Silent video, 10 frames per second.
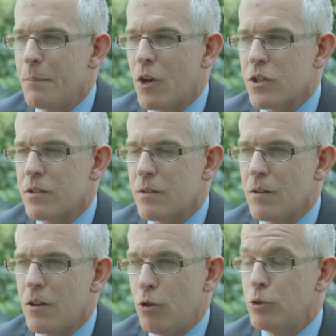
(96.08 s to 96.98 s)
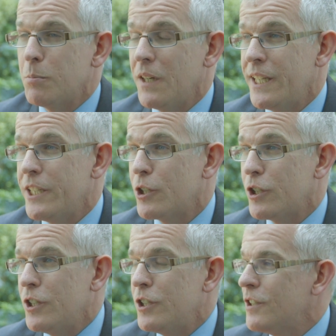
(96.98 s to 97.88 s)
Because ultimately, you,
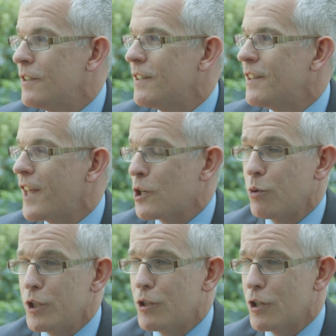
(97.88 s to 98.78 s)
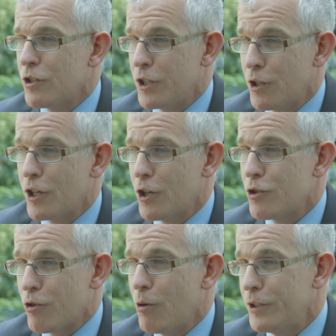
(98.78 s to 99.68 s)
that's what you can you can
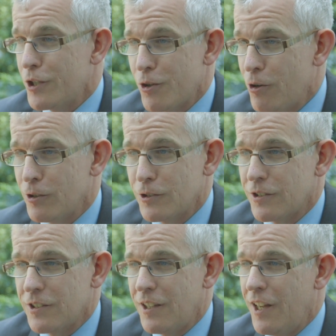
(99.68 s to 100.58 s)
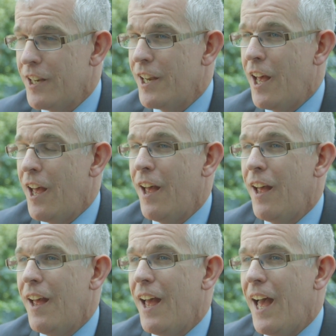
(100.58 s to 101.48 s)
control your thoughts and uh,
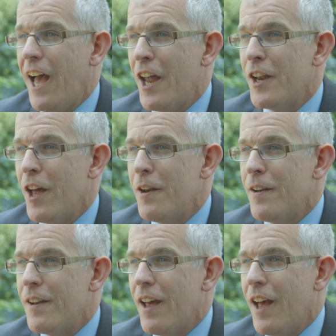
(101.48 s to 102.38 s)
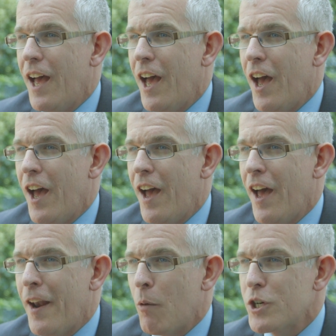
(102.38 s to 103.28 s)
and and
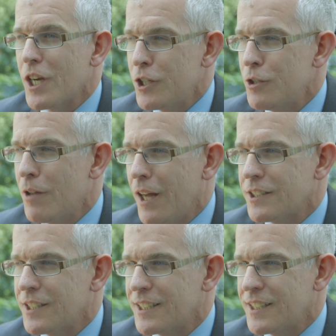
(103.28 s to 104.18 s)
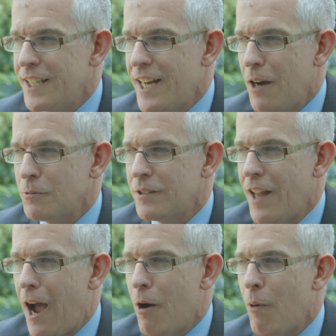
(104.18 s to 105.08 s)
and I wish I knew that at 16 how
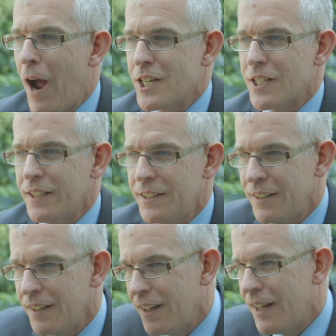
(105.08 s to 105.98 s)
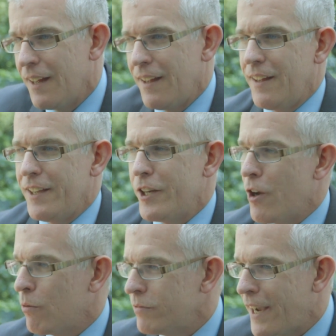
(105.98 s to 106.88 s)
how actually you
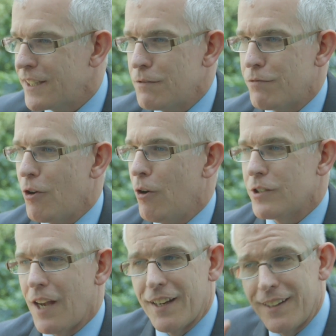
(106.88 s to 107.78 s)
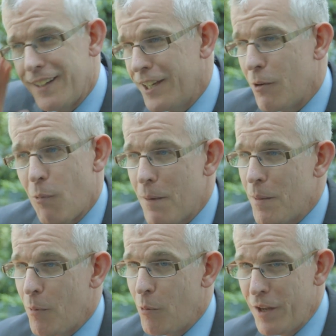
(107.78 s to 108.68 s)
know negative thoughts I can you can wipe
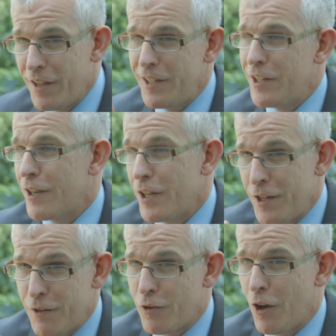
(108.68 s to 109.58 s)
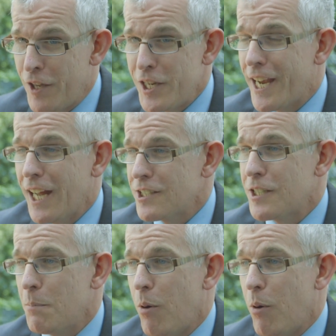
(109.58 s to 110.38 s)
them away and you and you and you can stay